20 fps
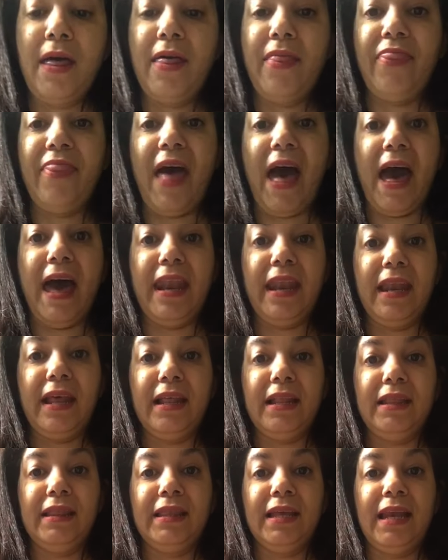that
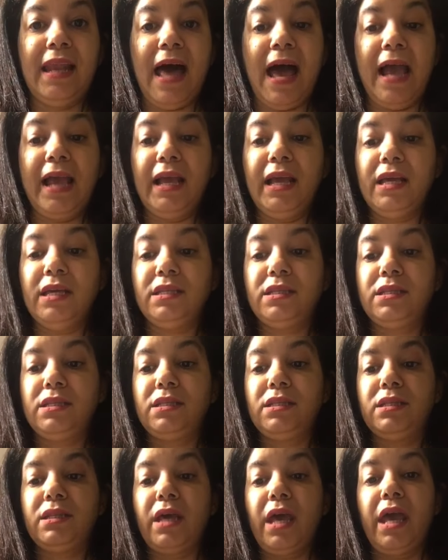the light is,
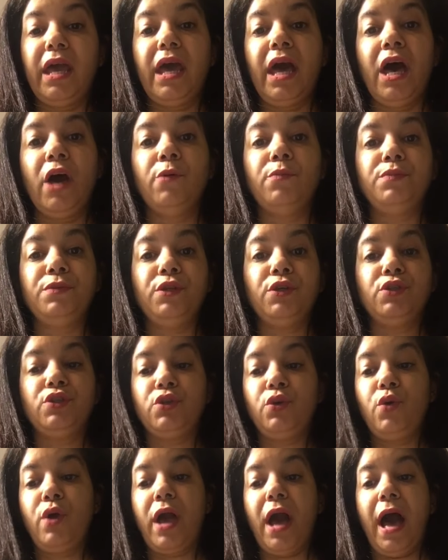it helps you
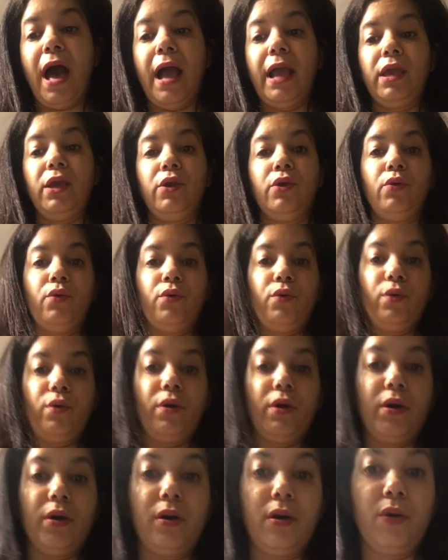to guide you
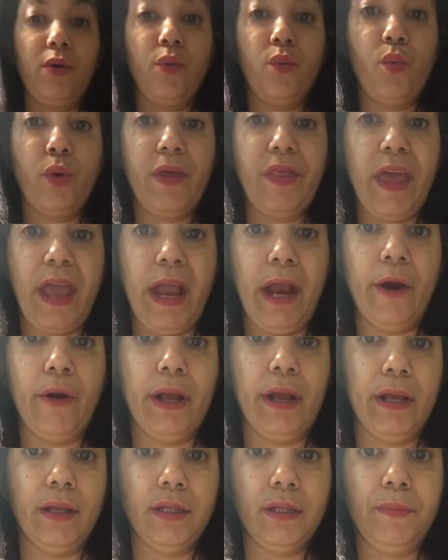where the hair
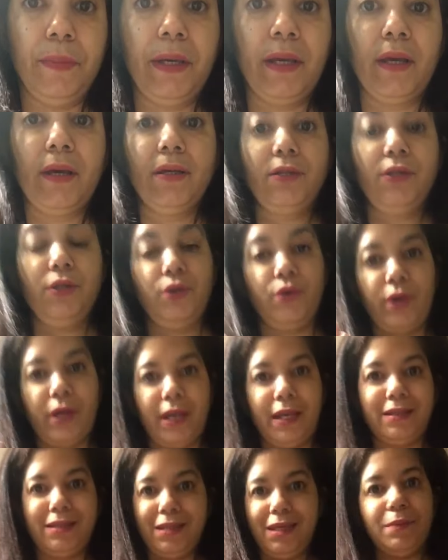is, because you
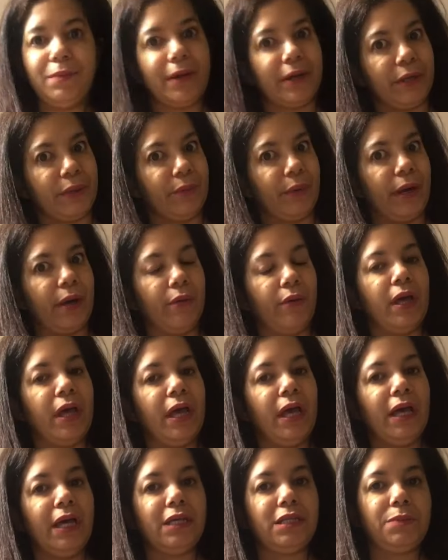couldn't see very well,
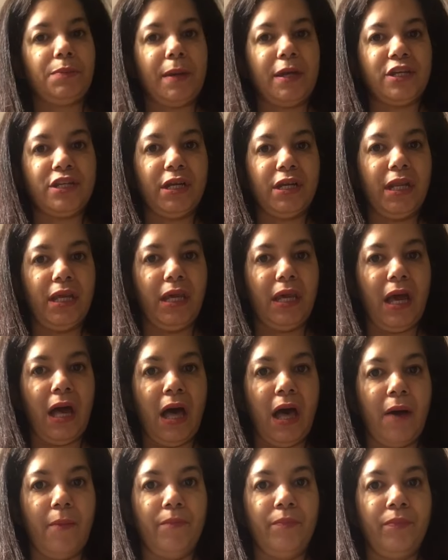especially
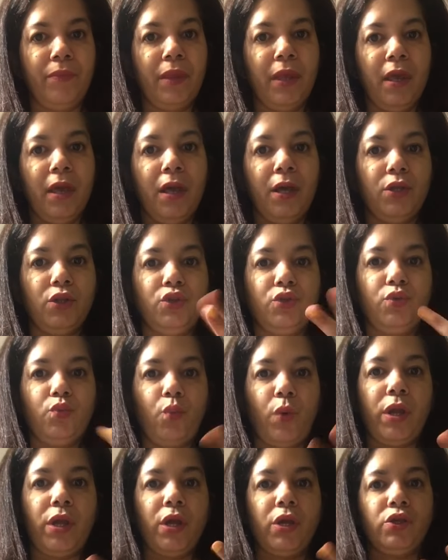
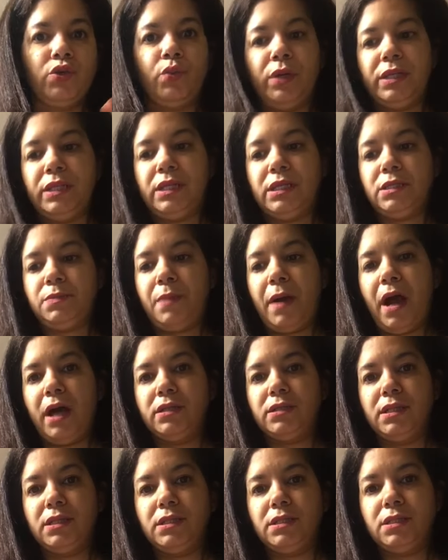when you're doing this
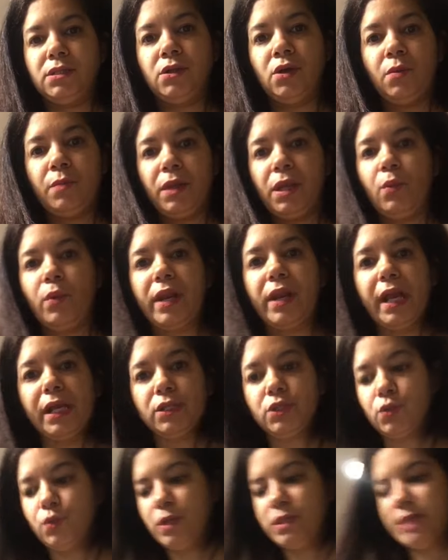process. Normally what I do is